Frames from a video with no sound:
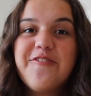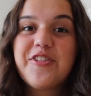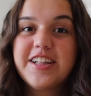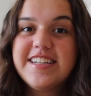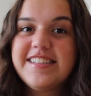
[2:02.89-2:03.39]
I'm
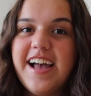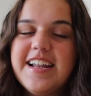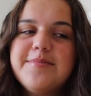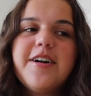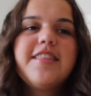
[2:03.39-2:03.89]
really
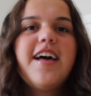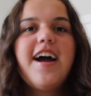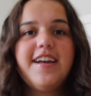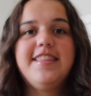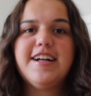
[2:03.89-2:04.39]
excited about
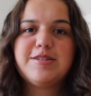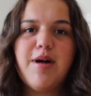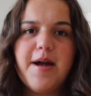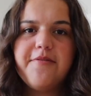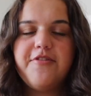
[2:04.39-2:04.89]
that, and that's
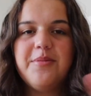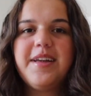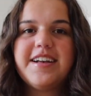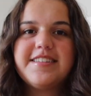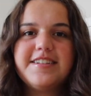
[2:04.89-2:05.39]
why I'm
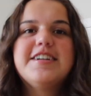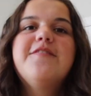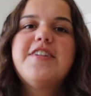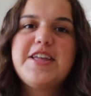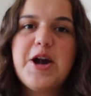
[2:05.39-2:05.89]
filming a sit
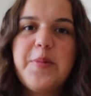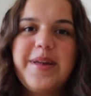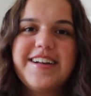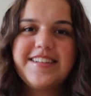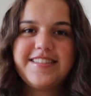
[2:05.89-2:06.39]
down video,
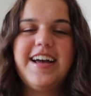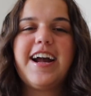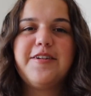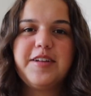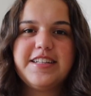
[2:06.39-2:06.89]
because I
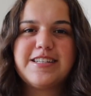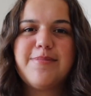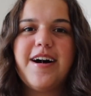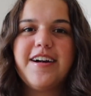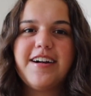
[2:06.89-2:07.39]
got really
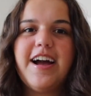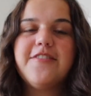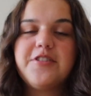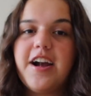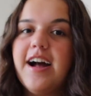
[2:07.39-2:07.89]
inspired
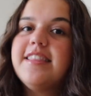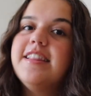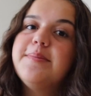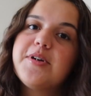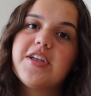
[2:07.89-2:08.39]
after I got that in
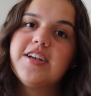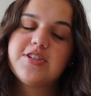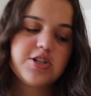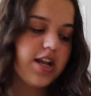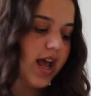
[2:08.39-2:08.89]
the mail
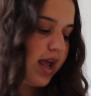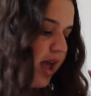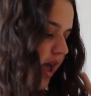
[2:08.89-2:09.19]
yesterday.